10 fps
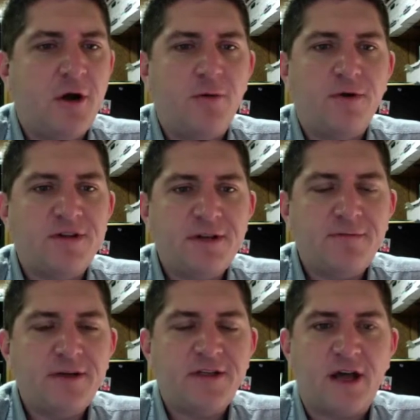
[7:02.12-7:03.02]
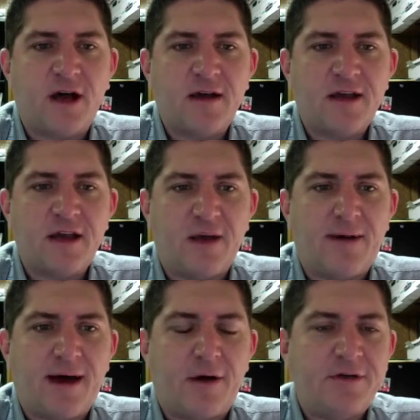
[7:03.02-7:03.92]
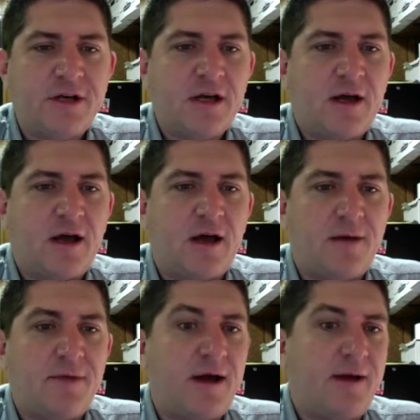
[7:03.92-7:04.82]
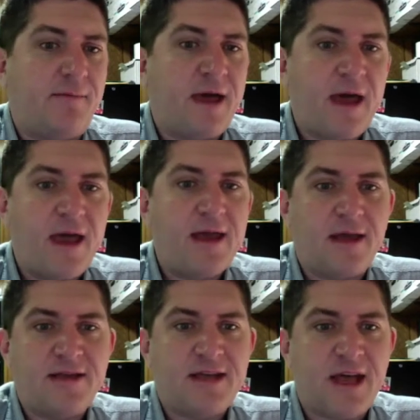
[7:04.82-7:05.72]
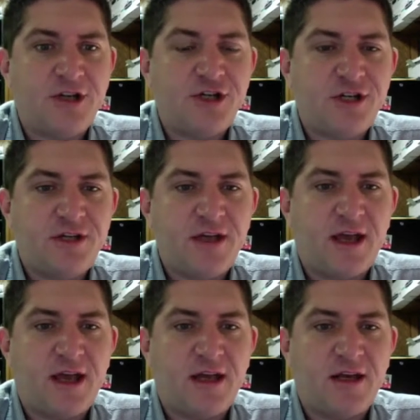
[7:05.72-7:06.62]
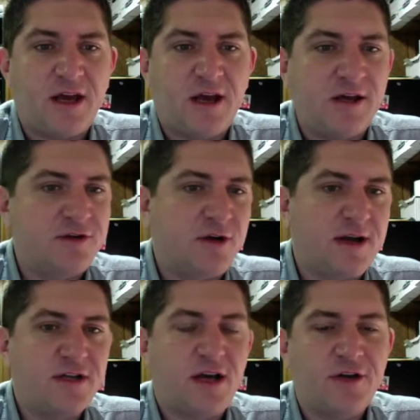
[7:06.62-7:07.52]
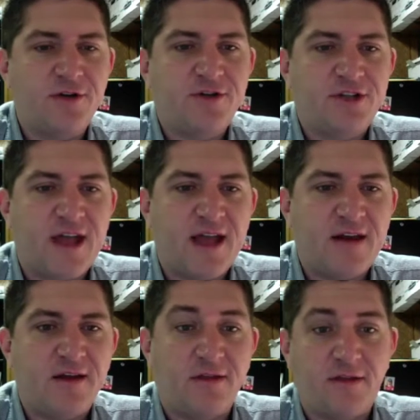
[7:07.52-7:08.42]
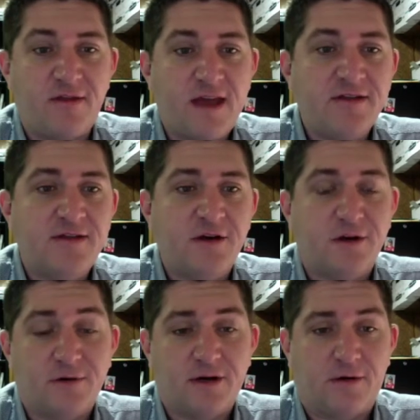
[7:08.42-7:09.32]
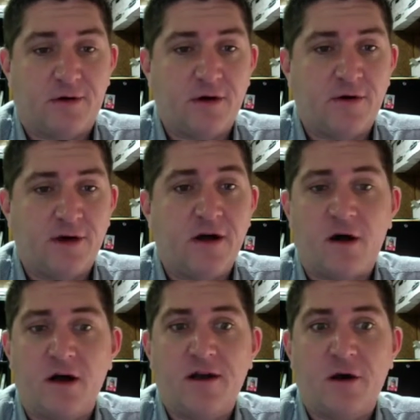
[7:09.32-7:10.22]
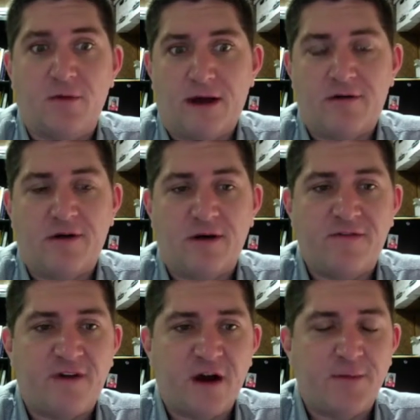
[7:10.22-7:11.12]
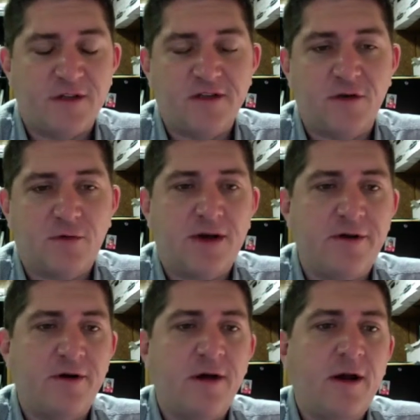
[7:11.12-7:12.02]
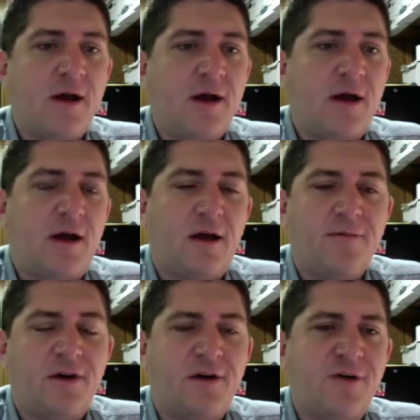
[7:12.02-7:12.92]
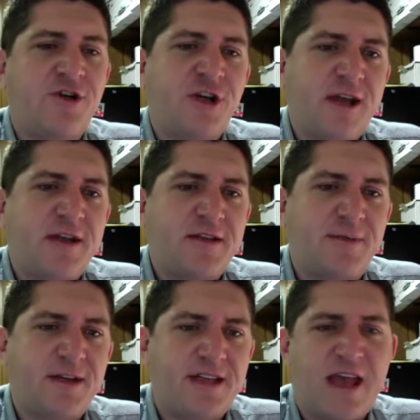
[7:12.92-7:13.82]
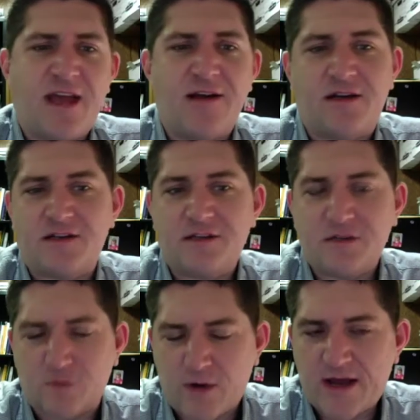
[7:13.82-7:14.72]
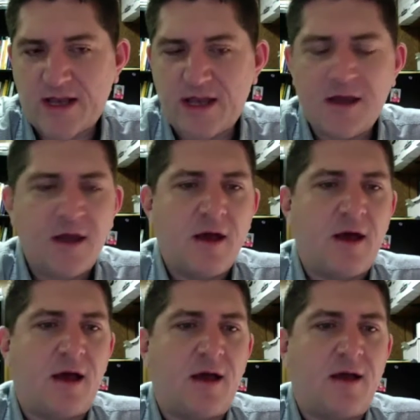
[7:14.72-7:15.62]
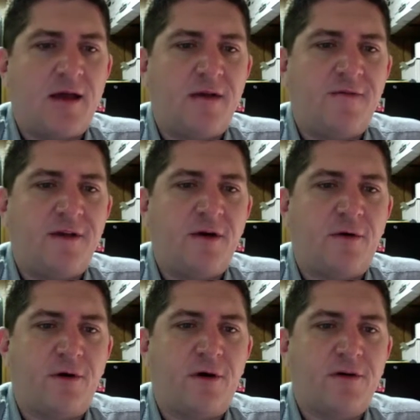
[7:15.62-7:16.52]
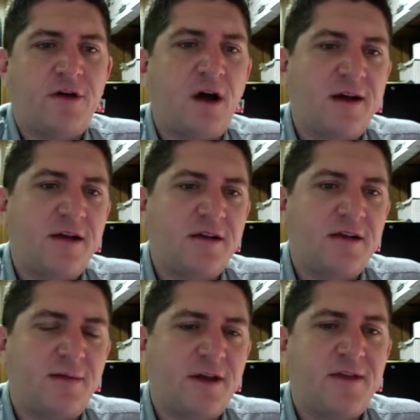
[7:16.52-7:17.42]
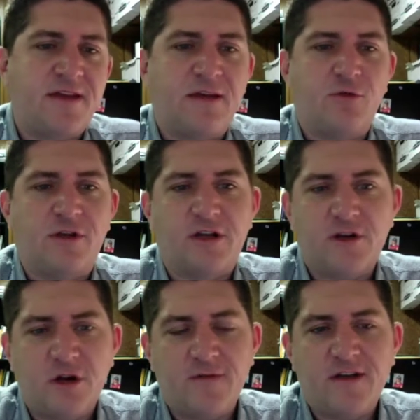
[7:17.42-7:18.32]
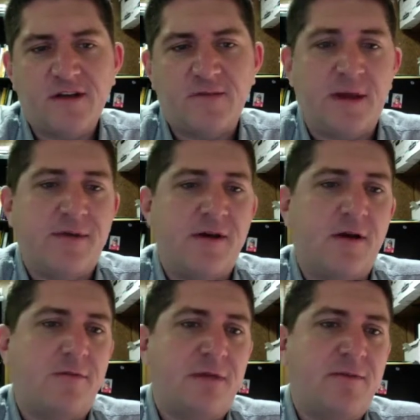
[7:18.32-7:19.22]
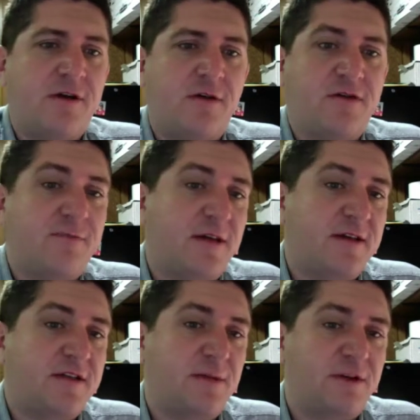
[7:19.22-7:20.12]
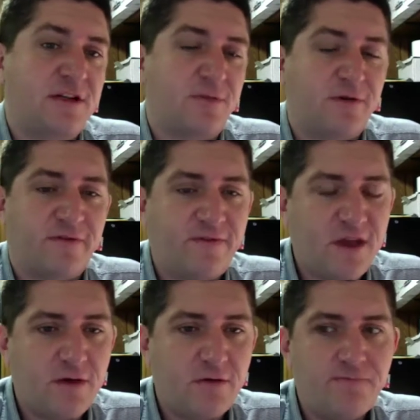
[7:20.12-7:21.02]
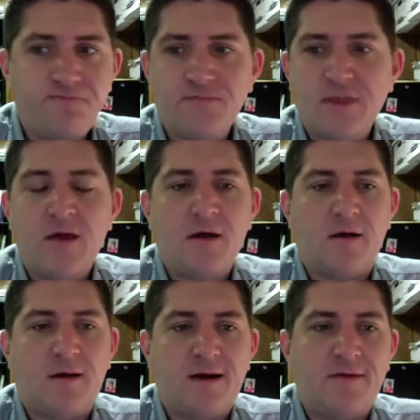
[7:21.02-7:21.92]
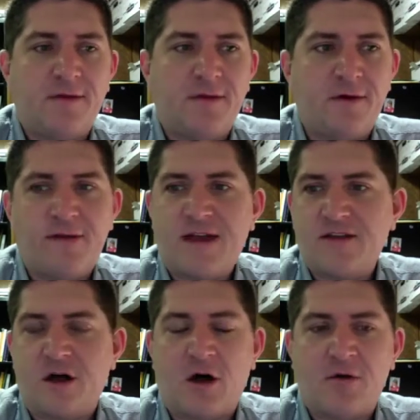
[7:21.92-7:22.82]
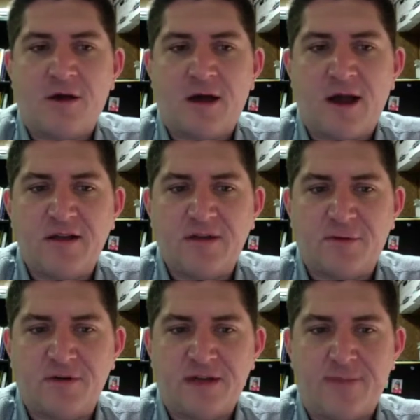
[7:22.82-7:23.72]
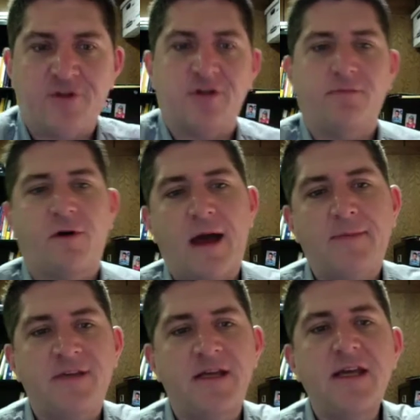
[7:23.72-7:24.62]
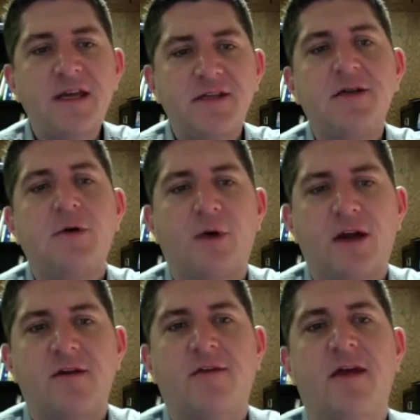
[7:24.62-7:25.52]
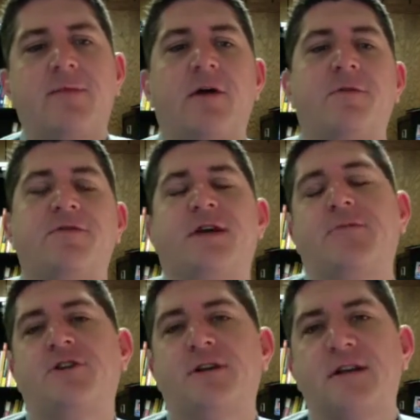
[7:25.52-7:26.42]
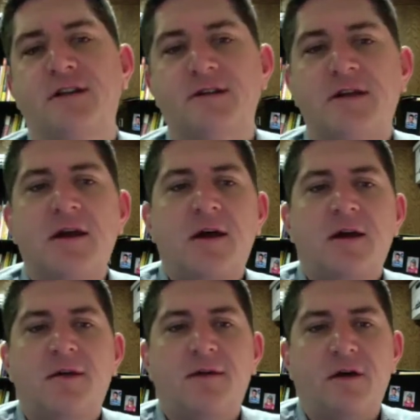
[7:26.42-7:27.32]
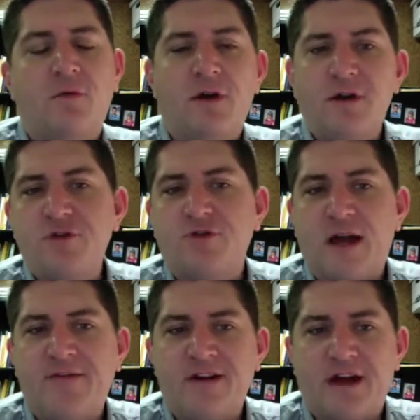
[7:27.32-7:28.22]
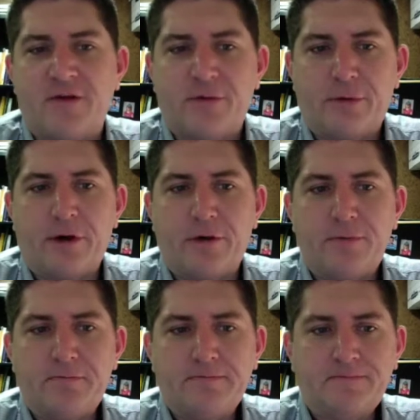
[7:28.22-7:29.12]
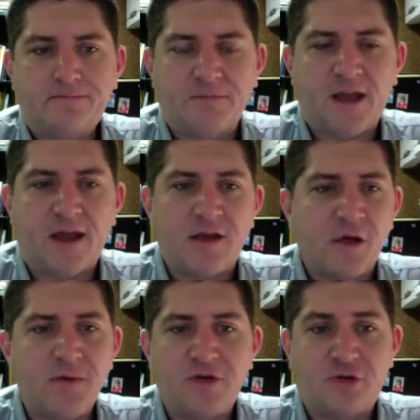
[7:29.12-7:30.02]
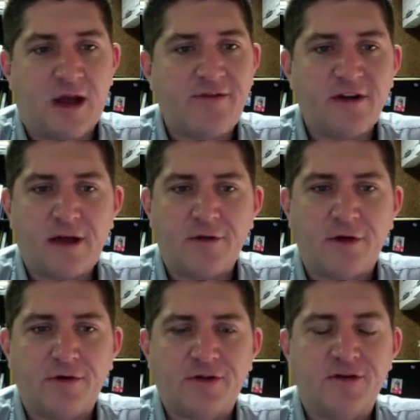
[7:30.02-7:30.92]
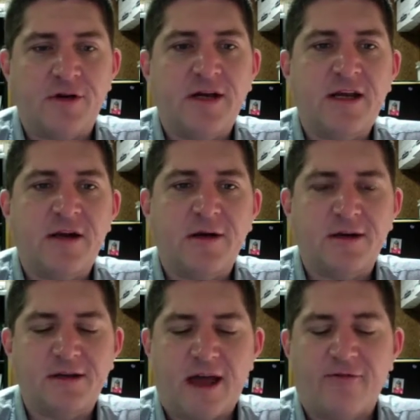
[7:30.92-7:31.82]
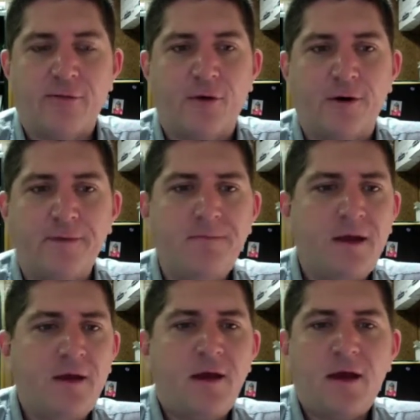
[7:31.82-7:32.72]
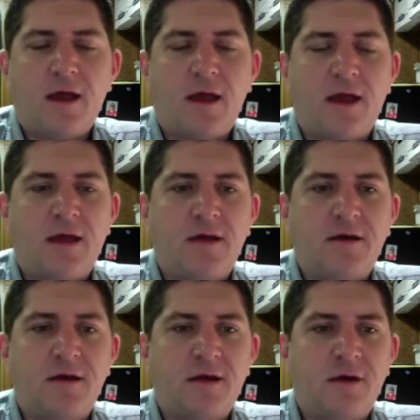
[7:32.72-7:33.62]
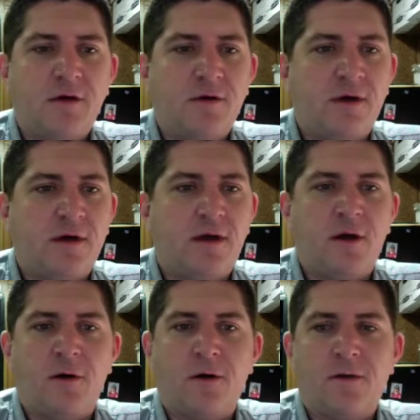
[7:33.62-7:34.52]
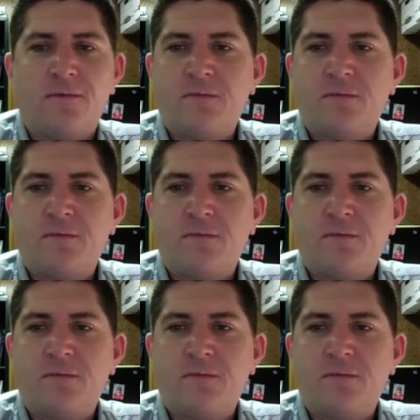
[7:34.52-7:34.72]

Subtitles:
we're simply talking about paying attention and trying to understand the things that are going on around our environment. So whether you're shaking somebody's hand and it's sweaty, if you're talking to somebody and they seem really nervous, maybe you're smelling somebody's perfume, all right? That's all kinds of perception. Perhaps an easier way to think about perception is that when you're driving down the road, okay, and you can be driving down Locust Street here in Davenport, and you